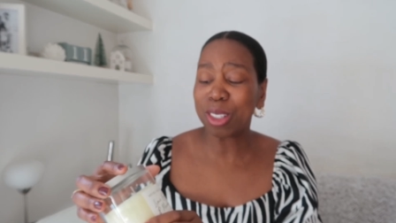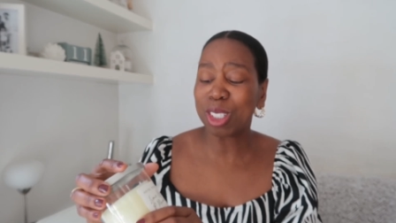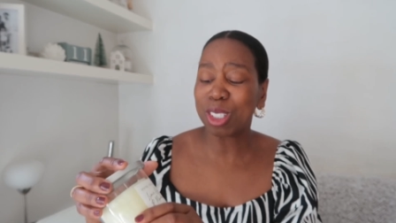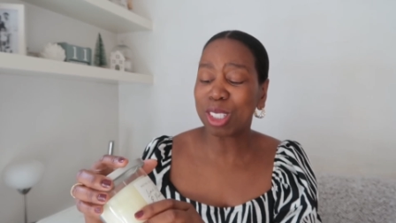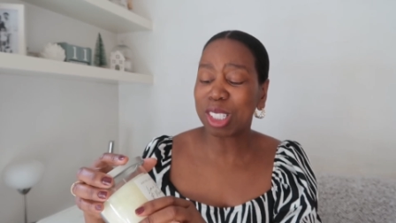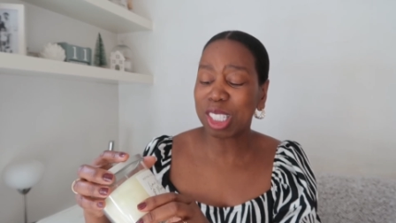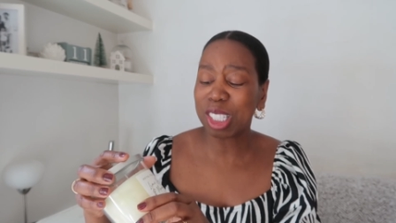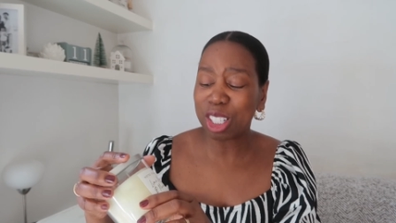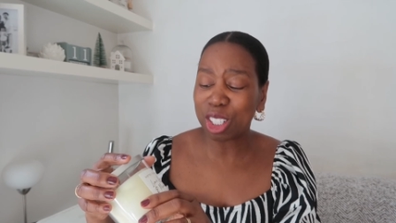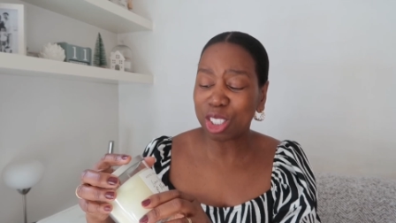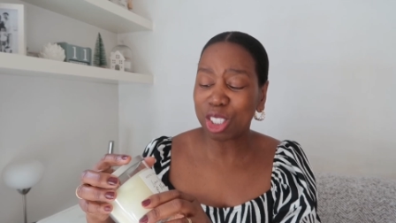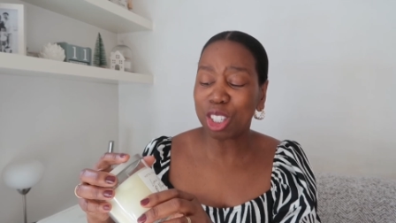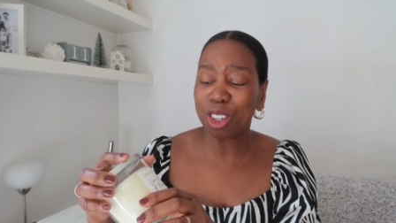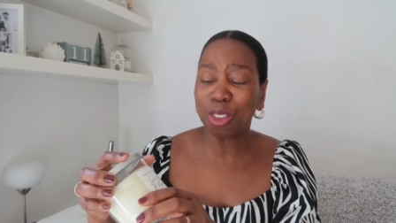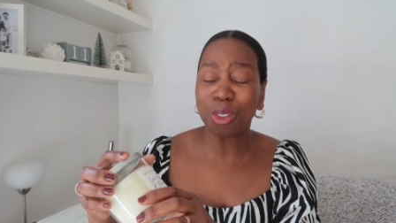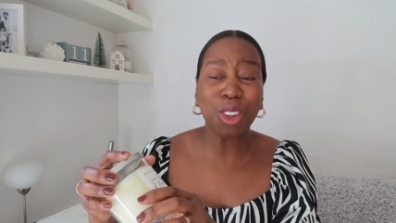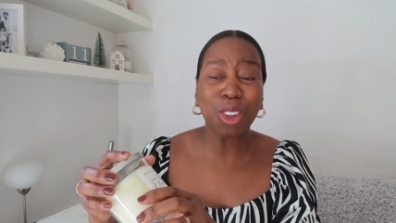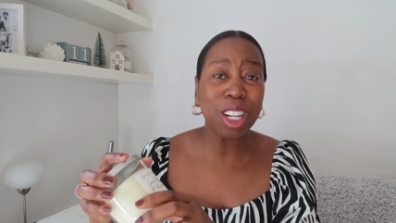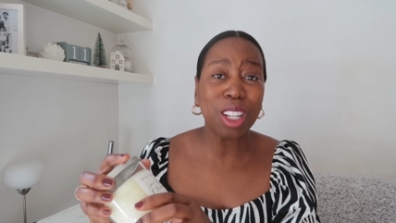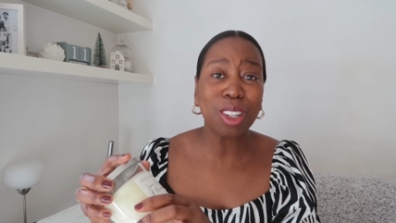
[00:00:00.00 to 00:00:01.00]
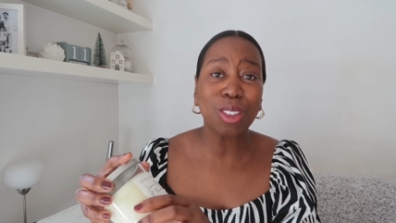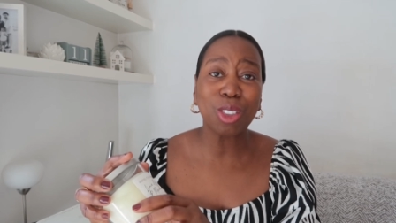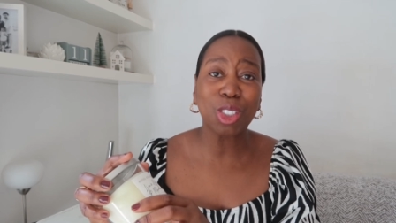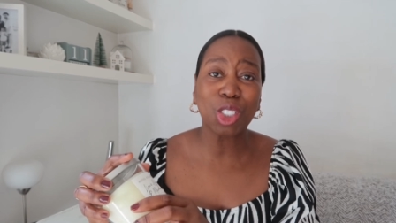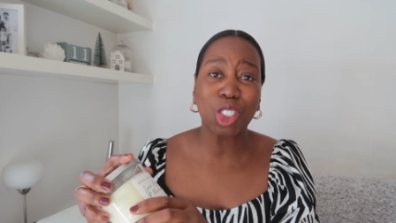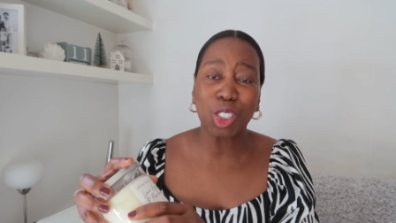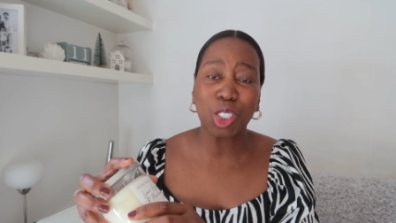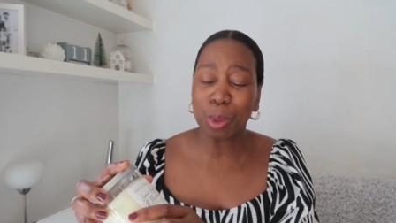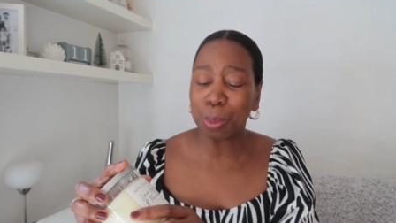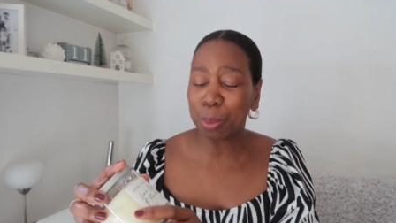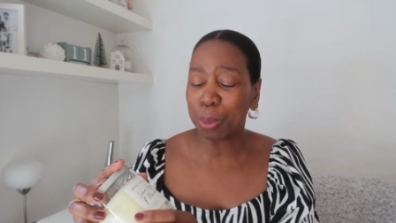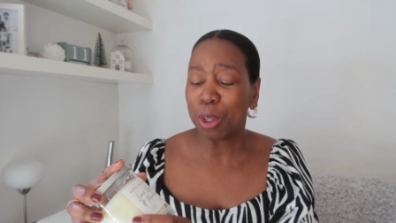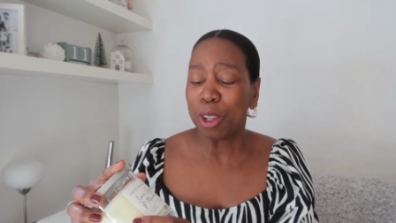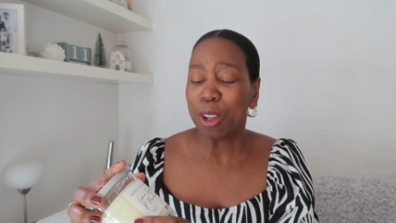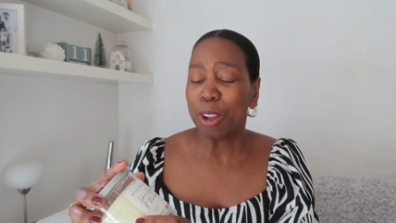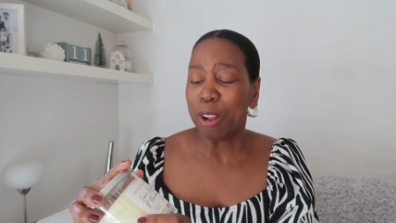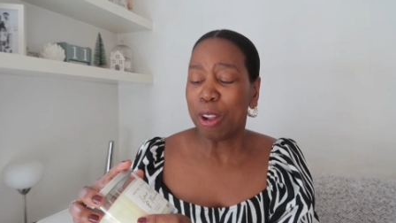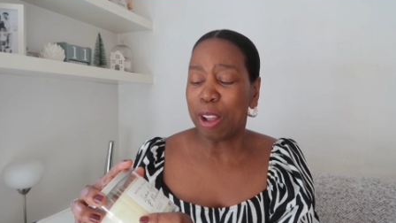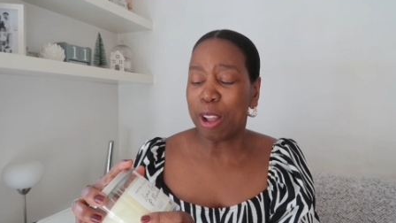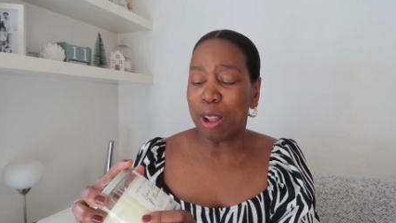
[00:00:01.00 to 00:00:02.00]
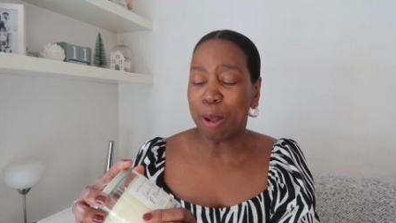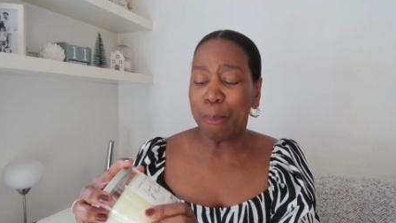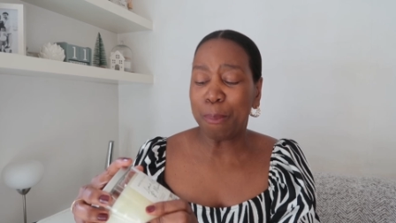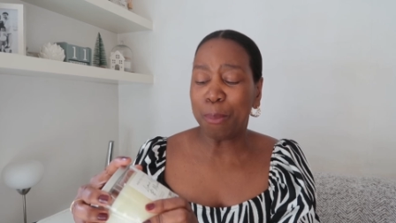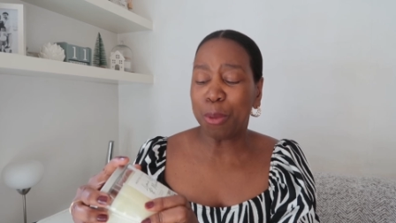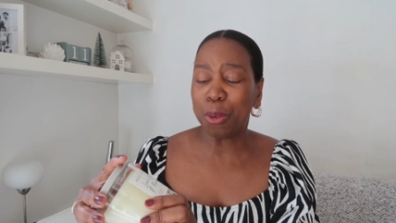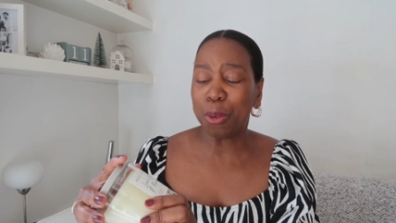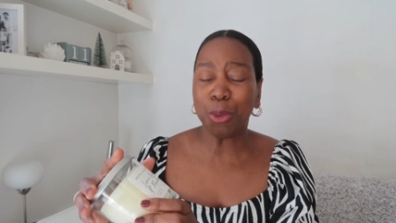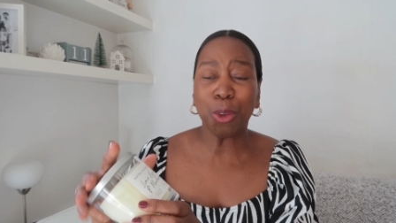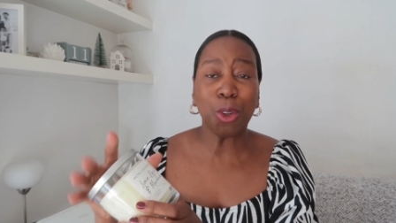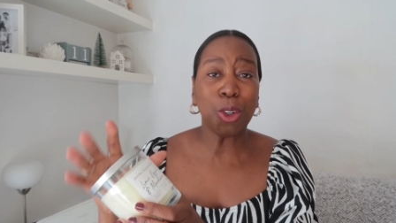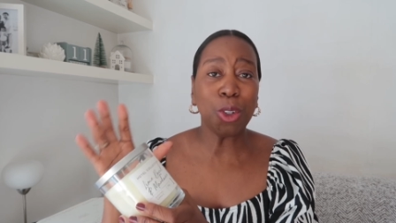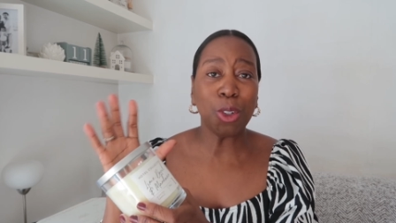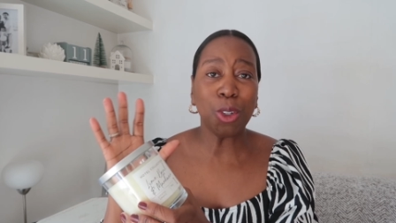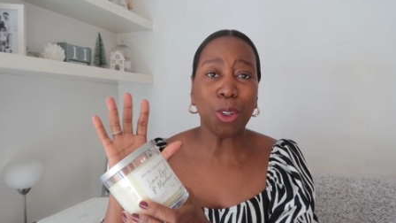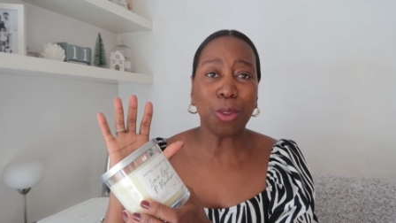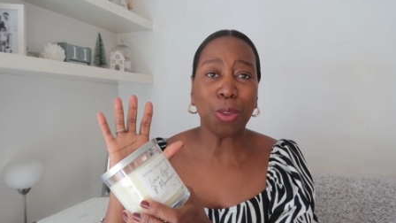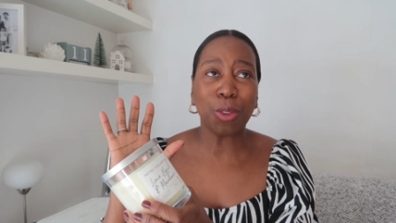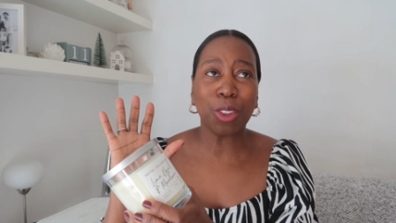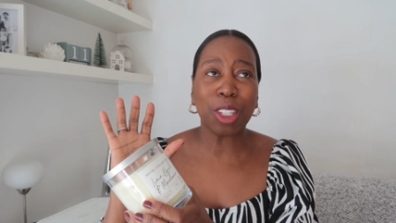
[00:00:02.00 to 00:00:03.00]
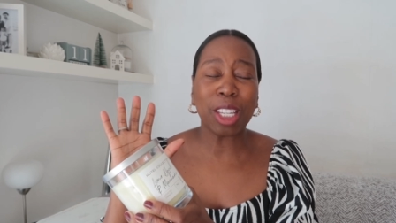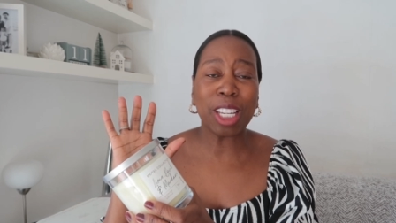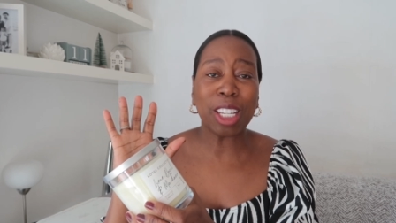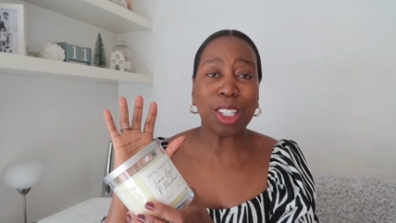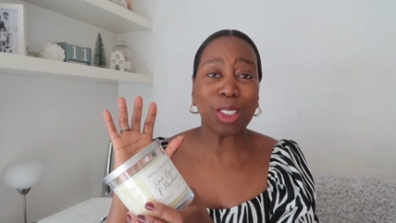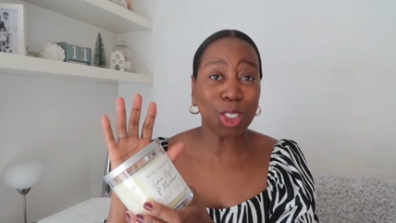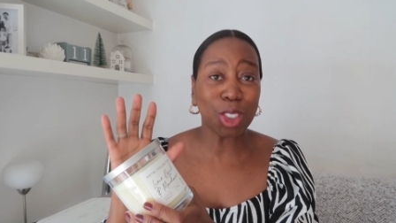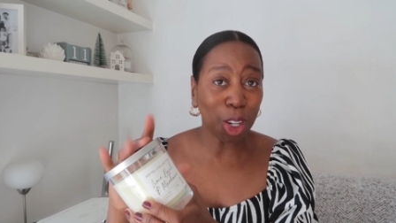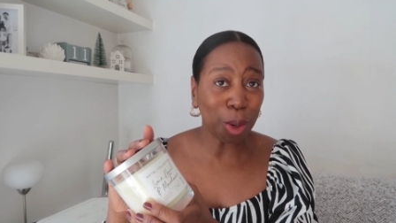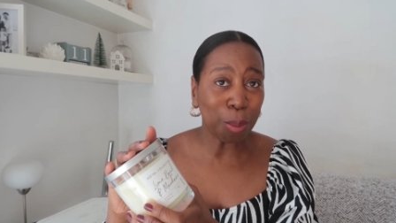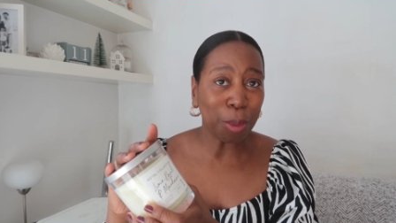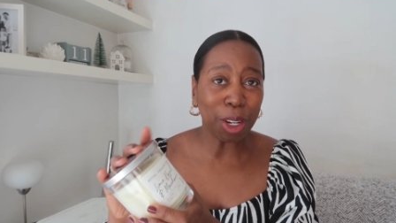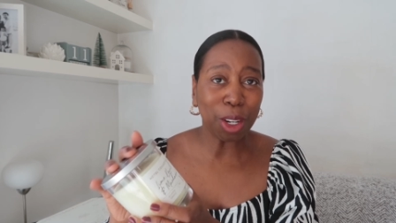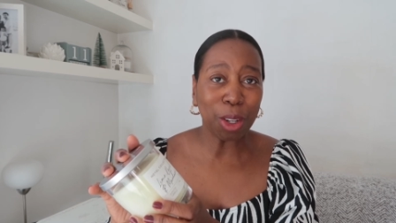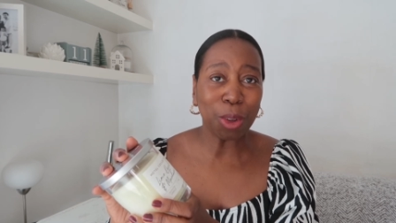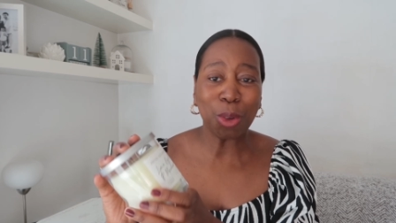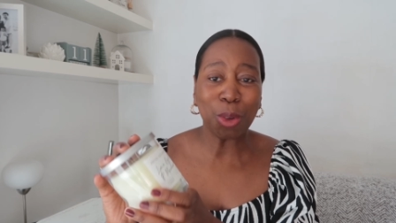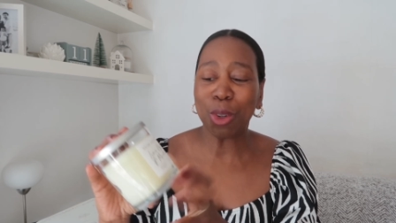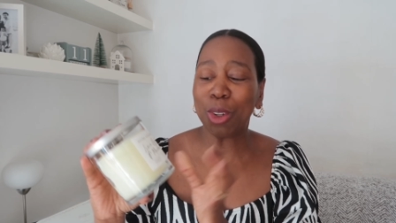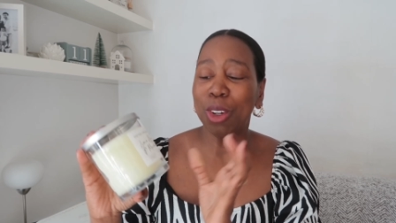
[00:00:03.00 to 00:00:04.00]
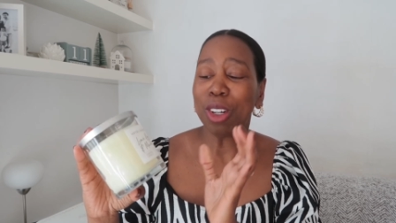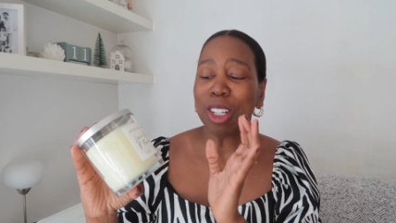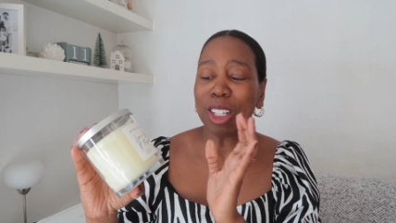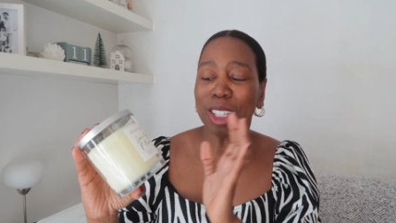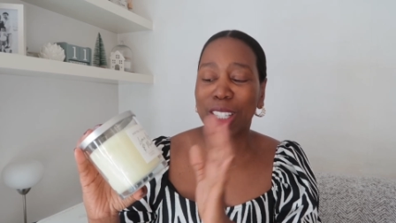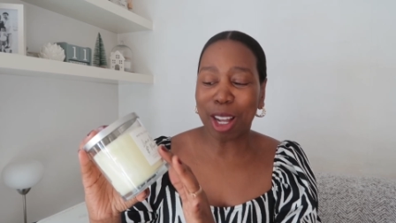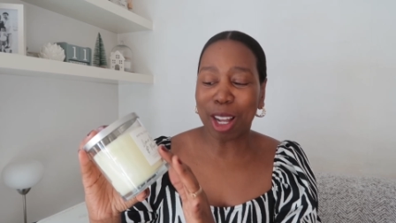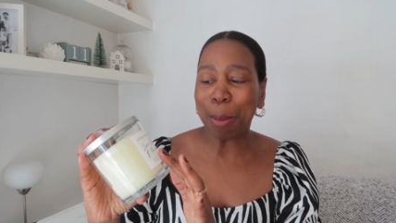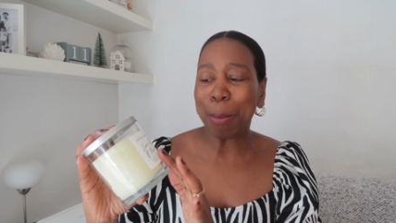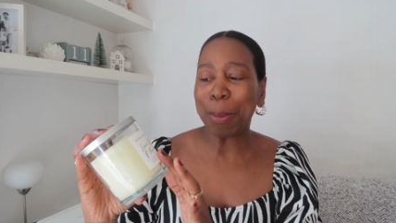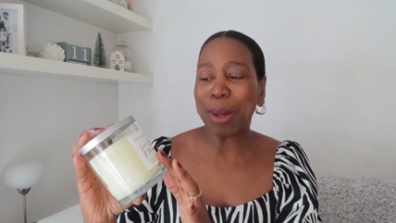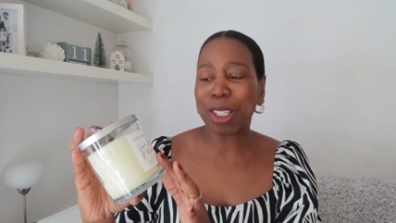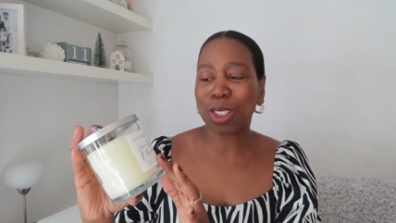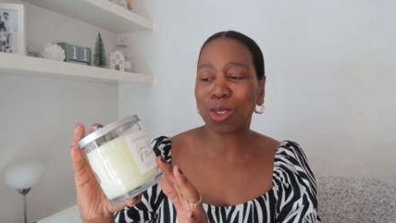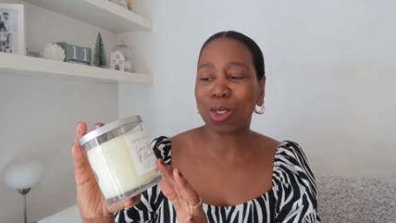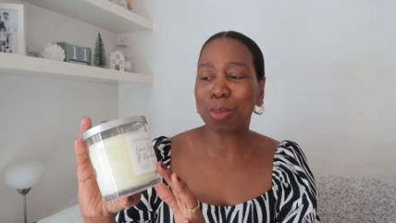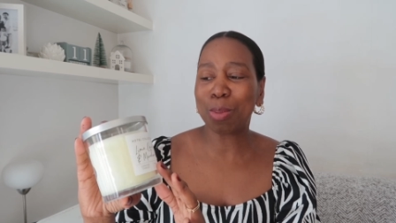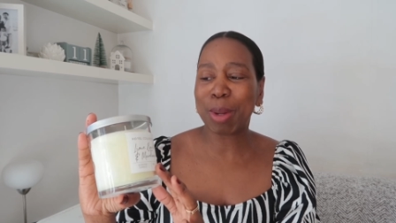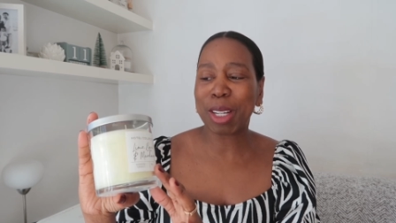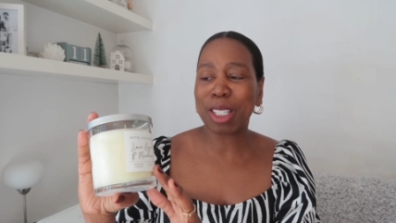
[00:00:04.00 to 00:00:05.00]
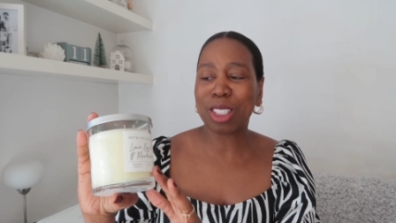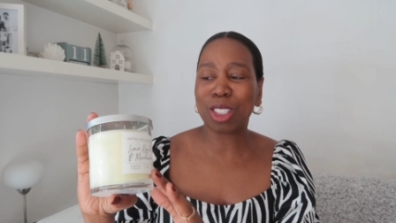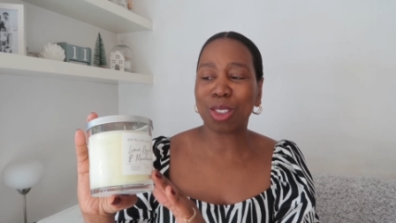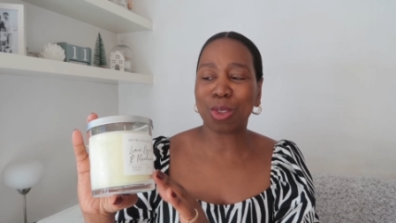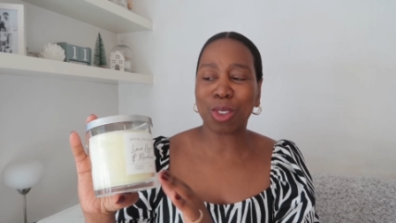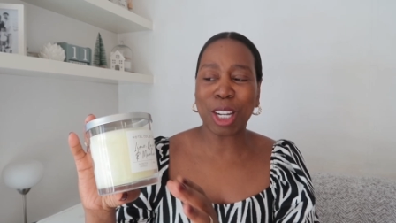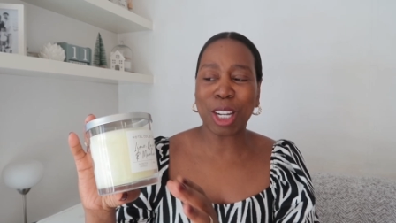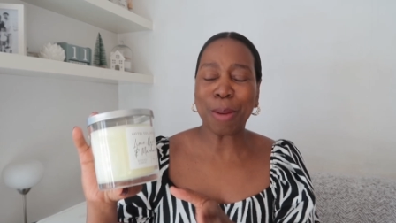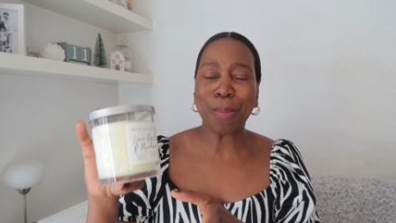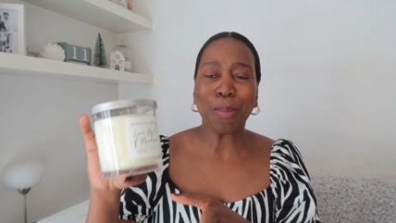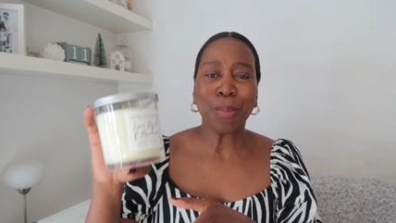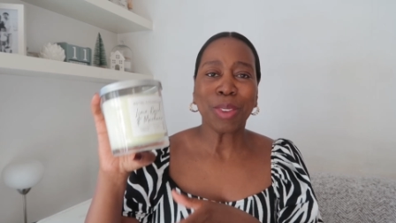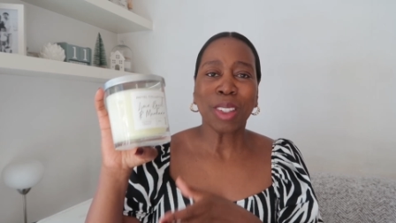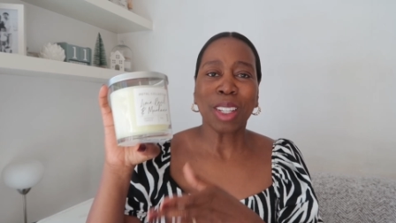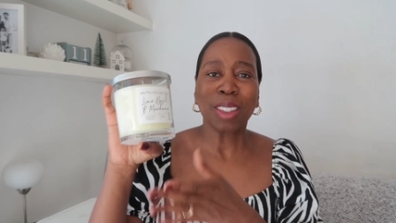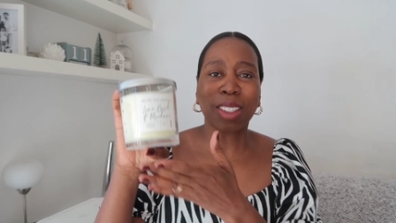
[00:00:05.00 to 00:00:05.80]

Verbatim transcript: It's a, such a really good dupe um, for the Jo Malone Lime Basil Mandarin.